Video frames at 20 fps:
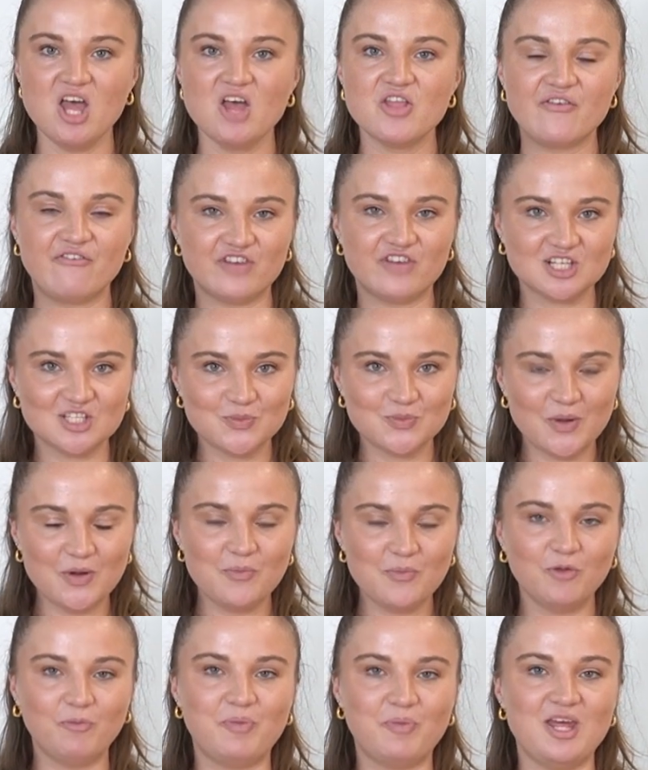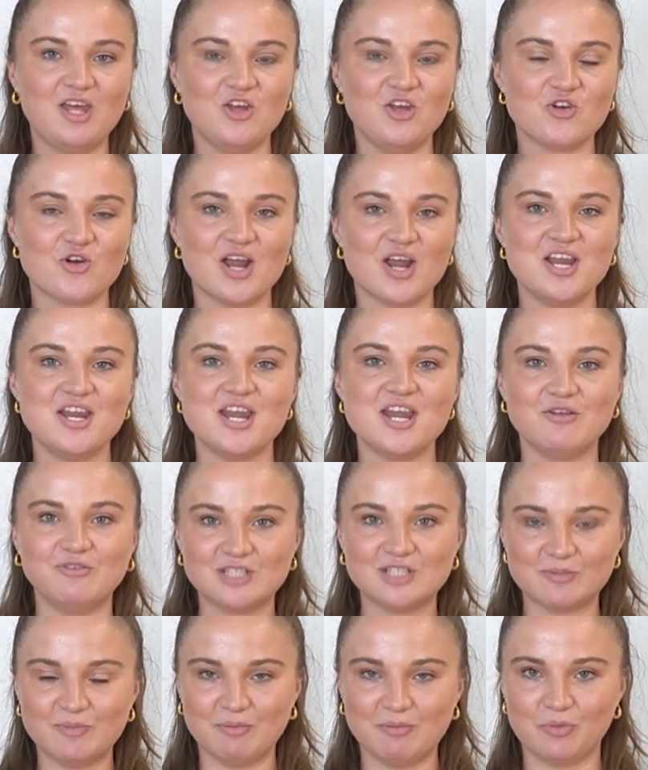The first one will be your
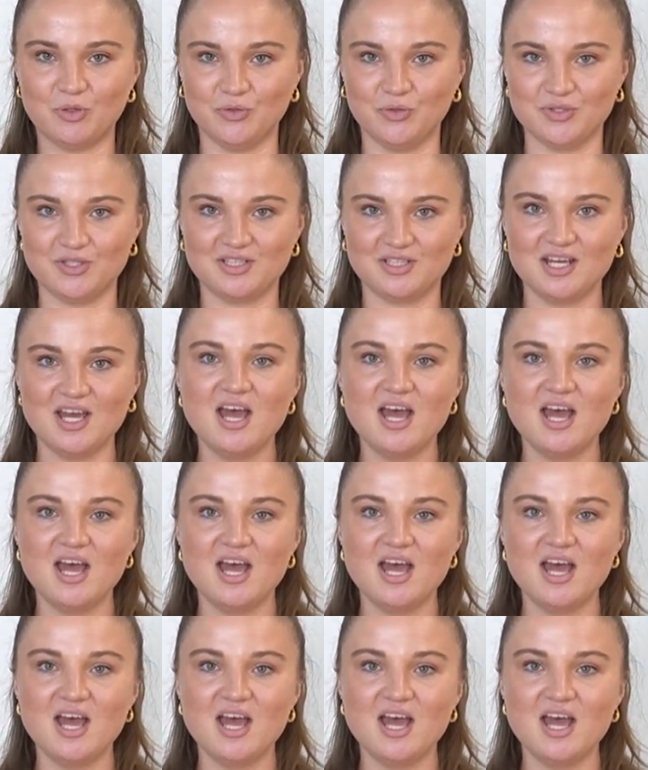announcement post,